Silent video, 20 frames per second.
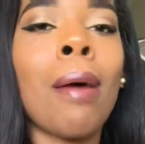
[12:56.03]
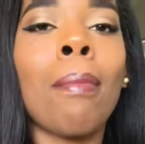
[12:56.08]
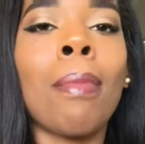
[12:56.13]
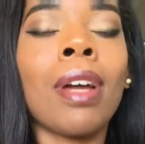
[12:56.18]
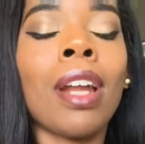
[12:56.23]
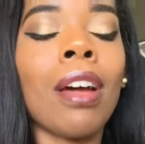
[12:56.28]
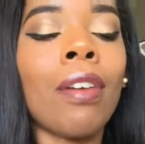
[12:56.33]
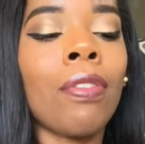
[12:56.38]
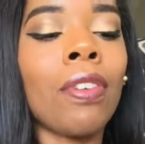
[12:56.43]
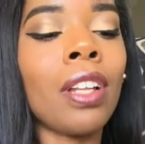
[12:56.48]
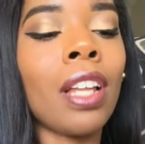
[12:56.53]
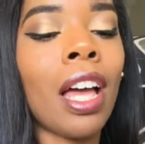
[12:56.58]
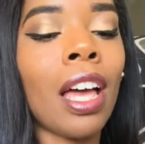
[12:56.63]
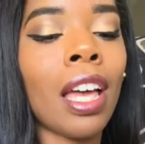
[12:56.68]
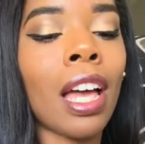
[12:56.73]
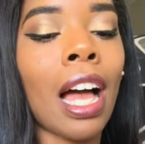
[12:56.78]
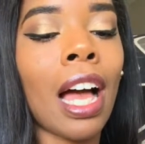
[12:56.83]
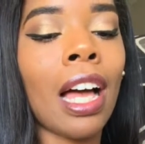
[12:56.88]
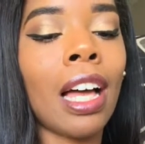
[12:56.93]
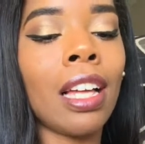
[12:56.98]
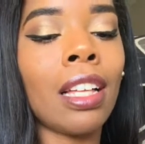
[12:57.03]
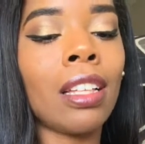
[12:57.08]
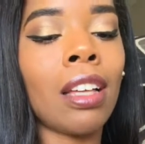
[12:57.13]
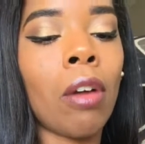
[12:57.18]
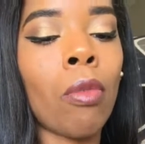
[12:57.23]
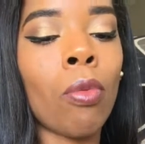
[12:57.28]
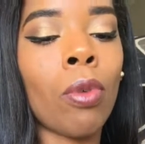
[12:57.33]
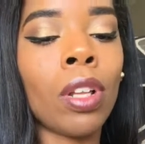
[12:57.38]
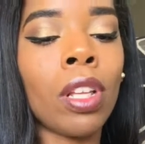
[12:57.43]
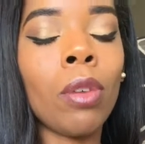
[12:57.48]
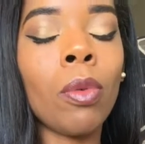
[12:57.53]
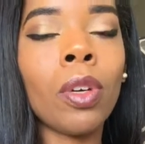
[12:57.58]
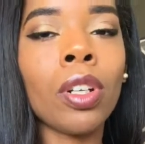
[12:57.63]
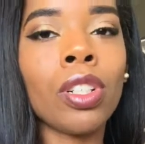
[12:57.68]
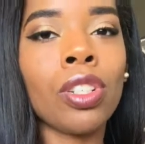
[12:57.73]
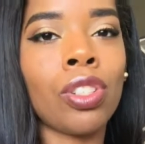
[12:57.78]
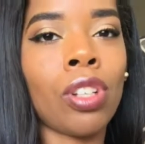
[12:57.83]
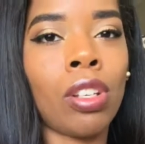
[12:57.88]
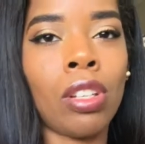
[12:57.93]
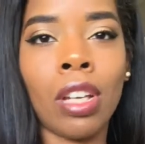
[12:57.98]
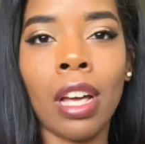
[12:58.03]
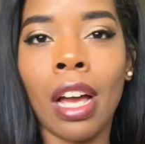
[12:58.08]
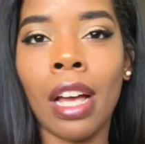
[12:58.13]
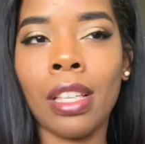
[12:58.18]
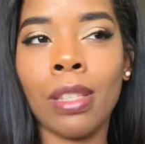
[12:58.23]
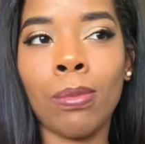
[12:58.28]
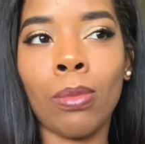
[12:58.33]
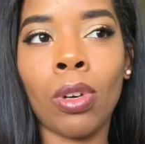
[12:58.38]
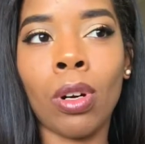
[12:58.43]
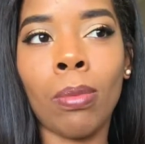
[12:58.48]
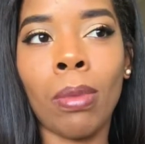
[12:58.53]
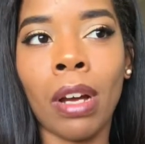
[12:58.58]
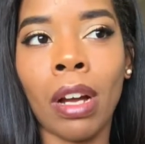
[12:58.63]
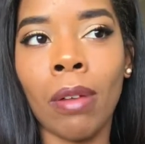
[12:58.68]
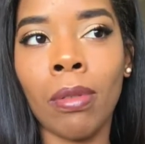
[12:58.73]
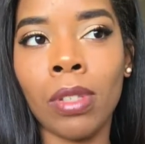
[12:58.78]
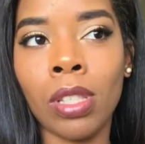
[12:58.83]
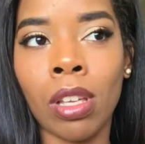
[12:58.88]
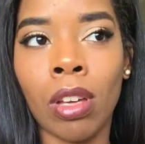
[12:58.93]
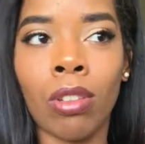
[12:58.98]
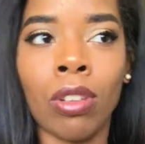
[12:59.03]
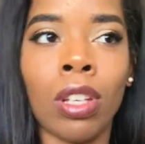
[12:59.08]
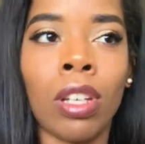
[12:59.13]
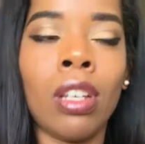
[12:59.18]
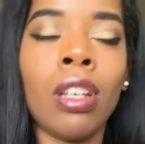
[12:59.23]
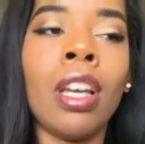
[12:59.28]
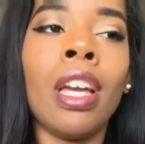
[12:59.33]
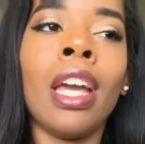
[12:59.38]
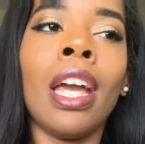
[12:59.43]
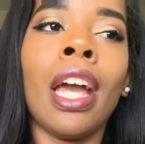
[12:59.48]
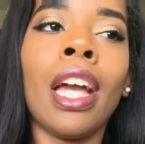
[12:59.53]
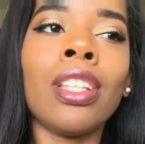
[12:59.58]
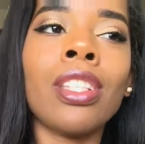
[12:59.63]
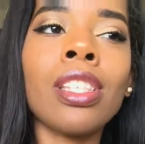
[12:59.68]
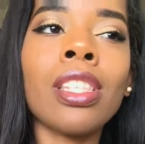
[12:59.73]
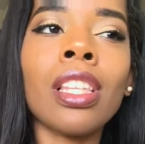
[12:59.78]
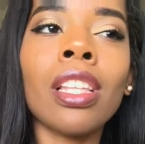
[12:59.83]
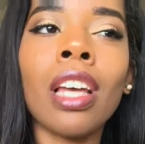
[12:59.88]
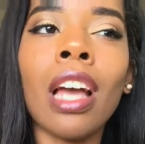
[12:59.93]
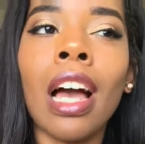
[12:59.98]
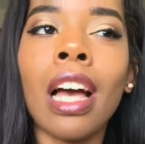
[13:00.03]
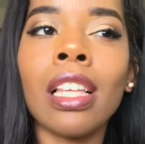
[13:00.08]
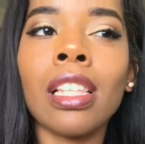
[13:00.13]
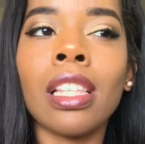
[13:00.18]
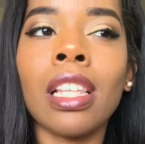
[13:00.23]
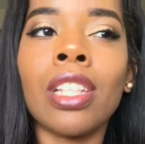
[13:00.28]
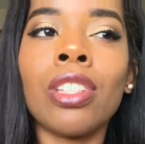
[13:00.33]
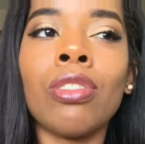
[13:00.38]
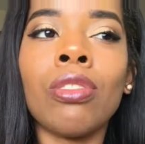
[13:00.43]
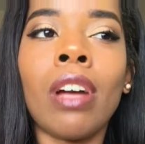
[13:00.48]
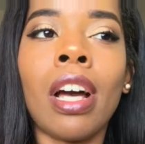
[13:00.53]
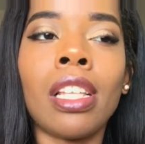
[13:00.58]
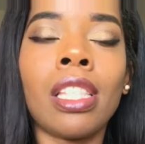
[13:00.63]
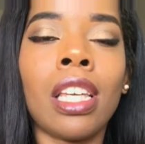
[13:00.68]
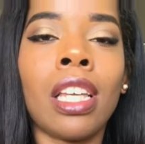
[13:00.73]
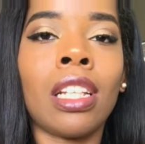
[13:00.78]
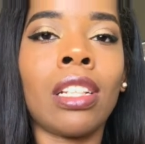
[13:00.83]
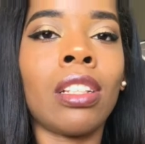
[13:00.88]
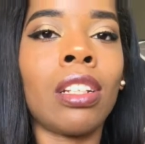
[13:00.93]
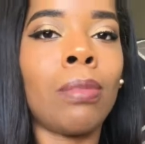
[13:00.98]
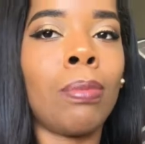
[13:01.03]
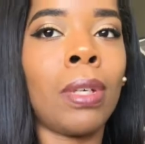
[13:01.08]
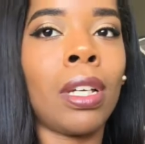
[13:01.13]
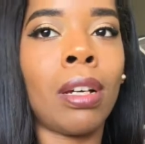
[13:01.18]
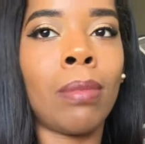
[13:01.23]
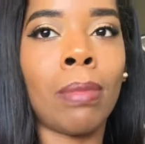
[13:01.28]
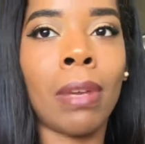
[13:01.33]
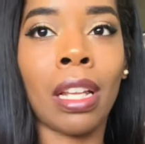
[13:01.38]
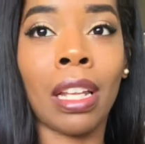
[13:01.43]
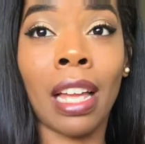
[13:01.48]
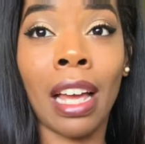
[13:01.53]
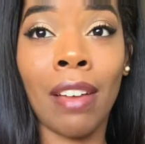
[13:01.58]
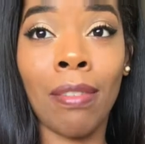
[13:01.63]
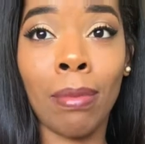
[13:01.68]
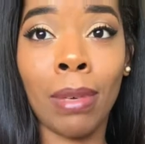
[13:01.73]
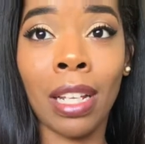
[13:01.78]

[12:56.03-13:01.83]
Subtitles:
But I feel like I really want to show you guys more about Arizona and just let you guys in a little bit on my life.